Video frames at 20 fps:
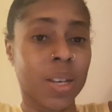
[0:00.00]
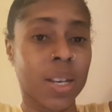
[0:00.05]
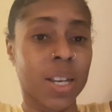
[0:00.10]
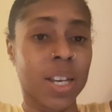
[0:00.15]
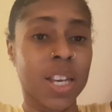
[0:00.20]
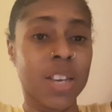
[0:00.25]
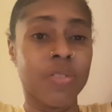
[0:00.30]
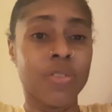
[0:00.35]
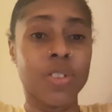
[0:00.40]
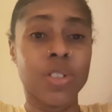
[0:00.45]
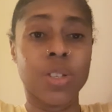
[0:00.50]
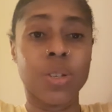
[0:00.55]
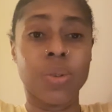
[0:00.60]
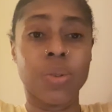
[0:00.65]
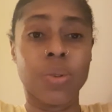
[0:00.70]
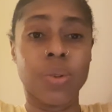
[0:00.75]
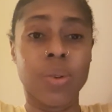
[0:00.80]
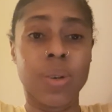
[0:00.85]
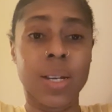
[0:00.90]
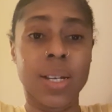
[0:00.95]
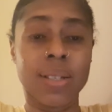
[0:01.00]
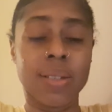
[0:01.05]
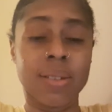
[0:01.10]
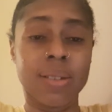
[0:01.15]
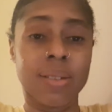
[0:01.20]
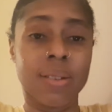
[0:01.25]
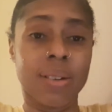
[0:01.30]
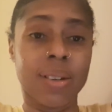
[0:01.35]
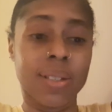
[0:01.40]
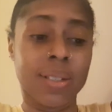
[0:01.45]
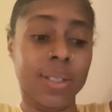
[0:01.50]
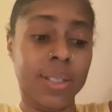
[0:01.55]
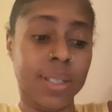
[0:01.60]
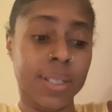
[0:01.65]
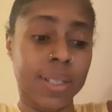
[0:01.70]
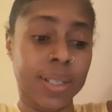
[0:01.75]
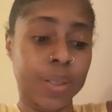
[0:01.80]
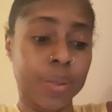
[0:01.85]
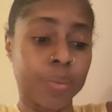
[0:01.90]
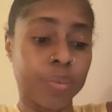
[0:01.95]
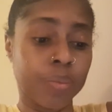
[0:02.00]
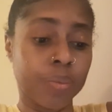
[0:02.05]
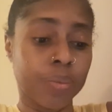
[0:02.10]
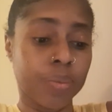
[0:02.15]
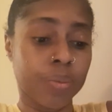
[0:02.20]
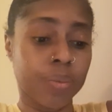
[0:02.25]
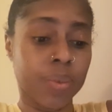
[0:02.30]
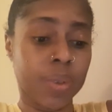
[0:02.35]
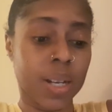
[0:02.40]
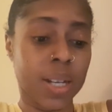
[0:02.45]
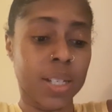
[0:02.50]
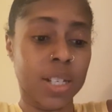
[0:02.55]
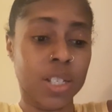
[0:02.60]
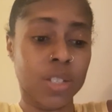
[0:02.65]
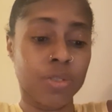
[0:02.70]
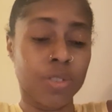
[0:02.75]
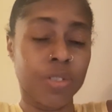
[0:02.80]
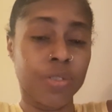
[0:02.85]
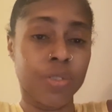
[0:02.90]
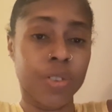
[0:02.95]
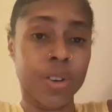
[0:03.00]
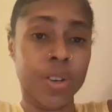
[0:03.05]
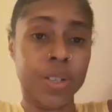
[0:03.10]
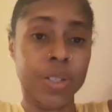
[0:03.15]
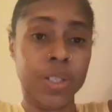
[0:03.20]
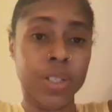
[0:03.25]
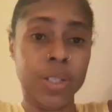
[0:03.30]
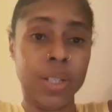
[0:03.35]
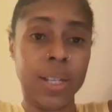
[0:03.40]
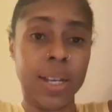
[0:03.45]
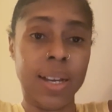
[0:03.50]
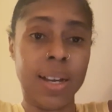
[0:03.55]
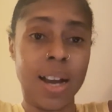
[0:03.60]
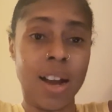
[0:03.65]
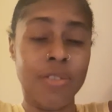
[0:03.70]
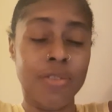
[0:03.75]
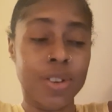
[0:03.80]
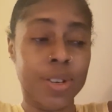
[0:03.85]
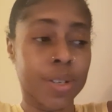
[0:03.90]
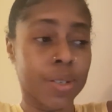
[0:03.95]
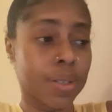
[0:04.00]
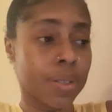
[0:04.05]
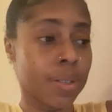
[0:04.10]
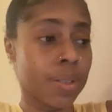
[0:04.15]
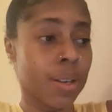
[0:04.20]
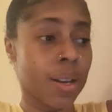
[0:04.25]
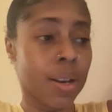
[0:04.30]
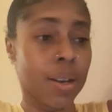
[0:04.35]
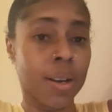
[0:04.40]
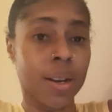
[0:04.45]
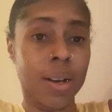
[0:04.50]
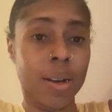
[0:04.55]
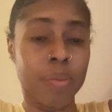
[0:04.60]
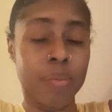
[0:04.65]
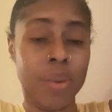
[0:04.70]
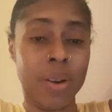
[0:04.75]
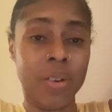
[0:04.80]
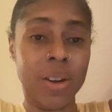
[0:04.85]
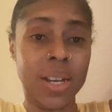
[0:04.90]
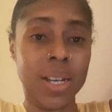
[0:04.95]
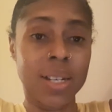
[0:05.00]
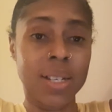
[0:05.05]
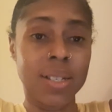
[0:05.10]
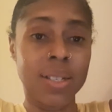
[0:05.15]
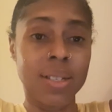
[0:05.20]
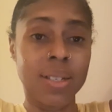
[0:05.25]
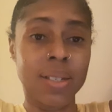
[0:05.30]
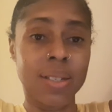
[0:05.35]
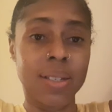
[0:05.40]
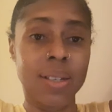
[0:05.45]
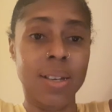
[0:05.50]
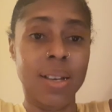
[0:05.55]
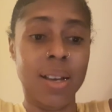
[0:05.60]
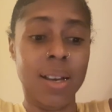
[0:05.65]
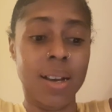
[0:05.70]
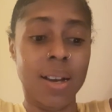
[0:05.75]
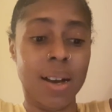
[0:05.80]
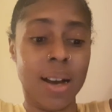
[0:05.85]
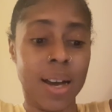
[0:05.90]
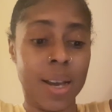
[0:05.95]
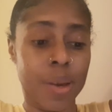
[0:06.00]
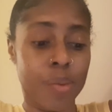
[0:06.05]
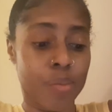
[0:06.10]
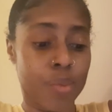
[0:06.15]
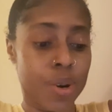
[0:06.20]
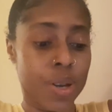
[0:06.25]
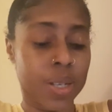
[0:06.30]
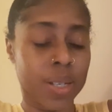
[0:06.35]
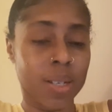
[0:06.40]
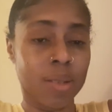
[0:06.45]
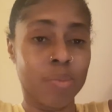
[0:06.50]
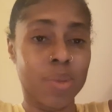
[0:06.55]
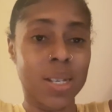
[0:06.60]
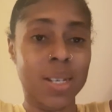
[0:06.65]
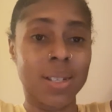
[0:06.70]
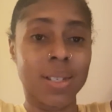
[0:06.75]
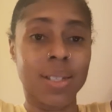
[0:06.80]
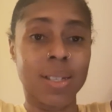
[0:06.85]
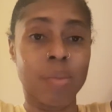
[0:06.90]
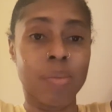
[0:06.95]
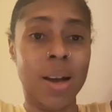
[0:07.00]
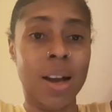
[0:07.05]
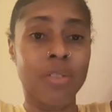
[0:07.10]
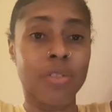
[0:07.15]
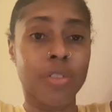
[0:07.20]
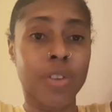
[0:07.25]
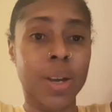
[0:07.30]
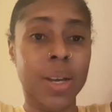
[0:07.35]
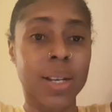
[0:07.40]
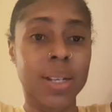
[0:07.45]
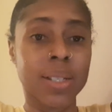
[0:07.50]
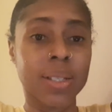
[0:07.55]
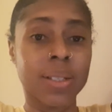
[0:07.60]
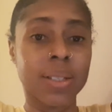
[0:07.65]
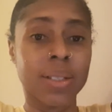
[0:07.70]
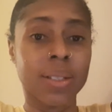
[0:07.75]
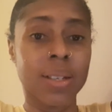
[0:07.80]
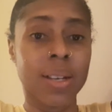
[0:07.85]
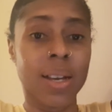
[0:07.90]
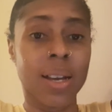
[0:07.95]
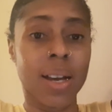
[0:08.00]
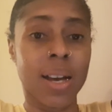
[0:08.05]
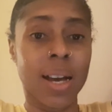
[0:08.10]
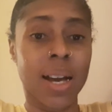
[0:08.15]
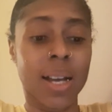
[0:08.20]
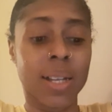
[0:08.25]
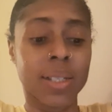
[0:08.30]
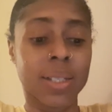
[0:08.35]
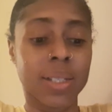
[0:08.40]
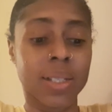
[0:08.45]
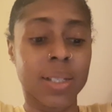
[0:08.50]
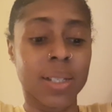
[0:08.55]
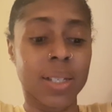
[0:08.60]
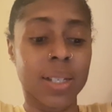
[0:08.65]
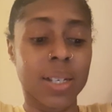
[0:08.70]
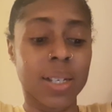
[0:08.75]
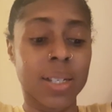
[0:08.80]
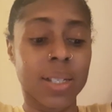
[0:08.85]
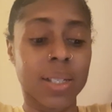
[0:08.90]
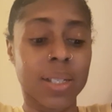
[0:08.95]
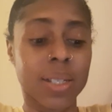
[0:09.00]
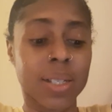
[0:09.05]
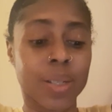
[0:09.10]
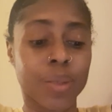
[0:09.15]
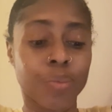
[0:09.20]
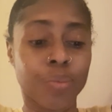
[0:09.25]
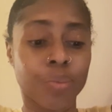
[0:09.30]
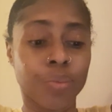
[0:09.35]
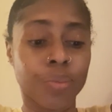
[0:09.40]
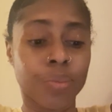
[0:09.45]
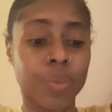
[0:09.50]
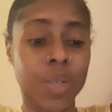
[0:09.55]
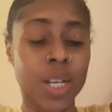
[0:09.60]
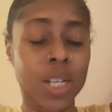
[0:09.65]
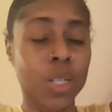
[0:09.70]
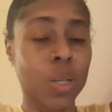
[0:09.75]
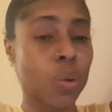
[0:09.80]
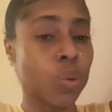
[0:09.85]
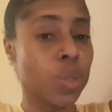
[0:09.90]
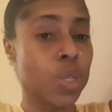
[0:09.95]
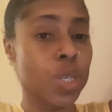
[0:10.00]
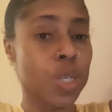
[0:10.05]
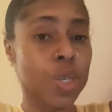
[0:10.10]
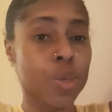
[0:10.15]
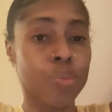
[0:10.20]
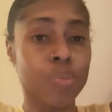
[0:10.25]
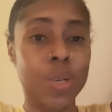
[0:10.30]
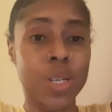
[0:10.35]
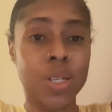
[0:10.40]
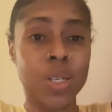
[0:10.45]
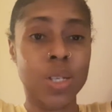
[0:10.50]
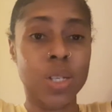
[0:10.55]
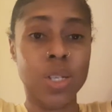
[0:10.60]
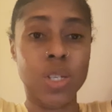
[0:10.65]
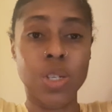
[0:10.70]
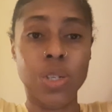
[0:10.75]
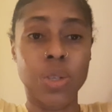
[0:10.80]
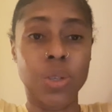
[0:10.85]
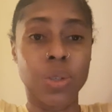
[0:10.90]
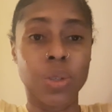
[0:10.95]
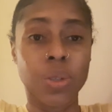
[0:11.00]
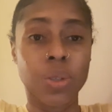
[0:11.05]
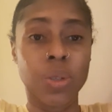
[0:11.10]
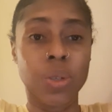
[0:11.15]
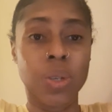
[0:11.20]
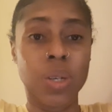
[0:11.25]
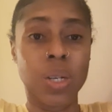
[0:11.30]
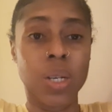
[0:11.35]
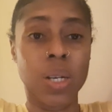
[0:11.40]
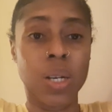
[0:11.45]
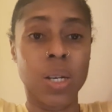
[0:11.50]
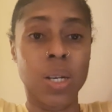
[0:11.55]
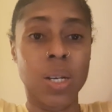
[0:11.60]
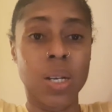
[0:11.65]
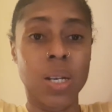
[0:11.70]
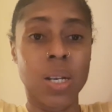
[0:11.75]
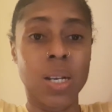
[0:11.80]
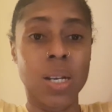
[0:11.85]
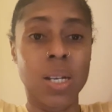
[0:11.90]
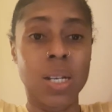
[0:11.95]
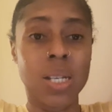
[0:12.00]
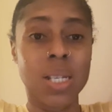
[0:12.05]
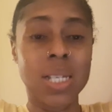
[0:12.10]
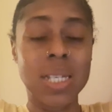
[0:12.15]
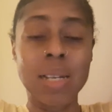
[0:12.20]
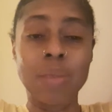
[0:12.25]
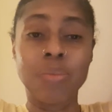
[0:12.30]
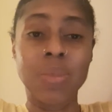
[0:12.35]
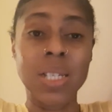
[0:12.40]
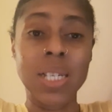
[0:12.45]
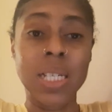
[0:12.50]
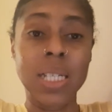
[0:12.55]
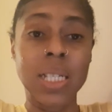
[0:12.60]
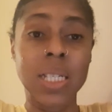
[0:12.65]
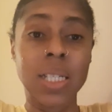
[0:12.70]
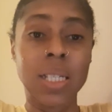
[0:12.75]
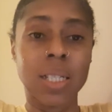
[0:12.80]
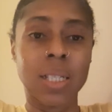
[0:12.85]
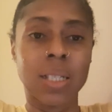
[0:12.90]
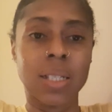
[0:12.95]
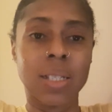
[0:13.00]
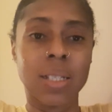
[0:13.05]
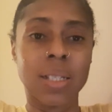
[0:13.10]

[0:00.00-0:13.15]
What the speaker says: even though it started and it's referring to like African Americans, I embrace it because I'm African, and it only speaks to something good